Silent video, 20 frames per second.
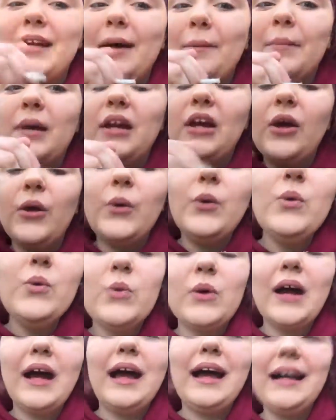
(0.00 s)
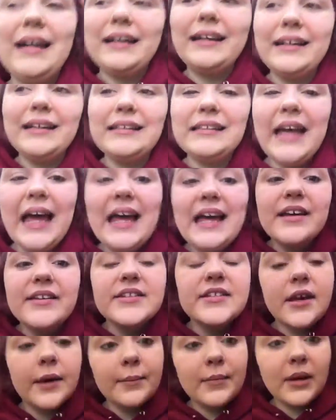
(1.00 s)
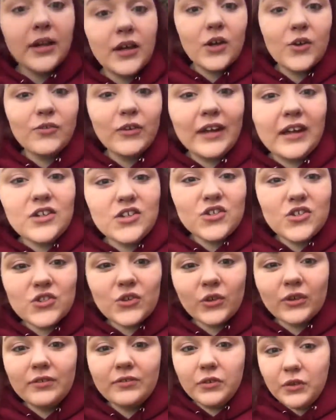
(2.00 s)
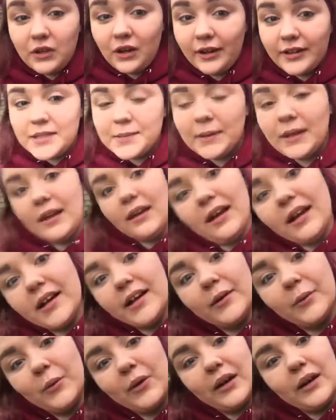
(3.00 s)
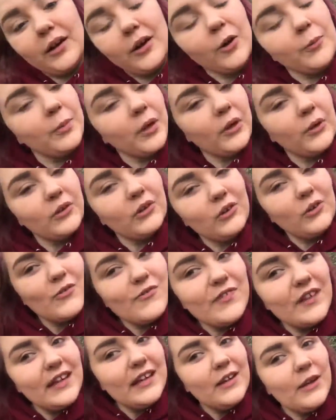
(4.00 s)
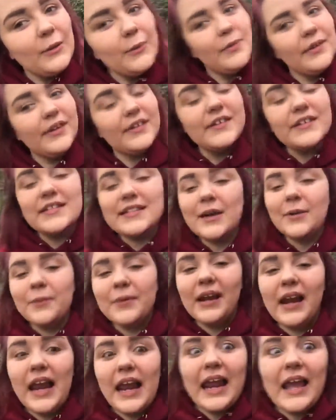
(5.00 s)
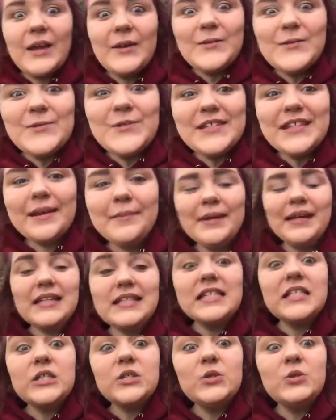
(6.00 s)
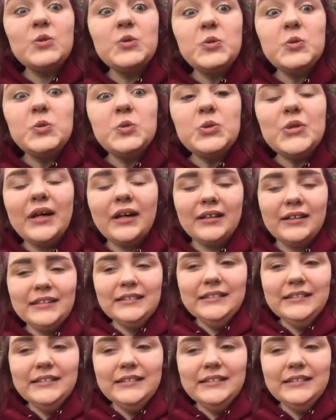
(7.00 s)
down below and turn my notifications on if you'd like to be alerted when I upload a new video, because there'll be loads coming soon.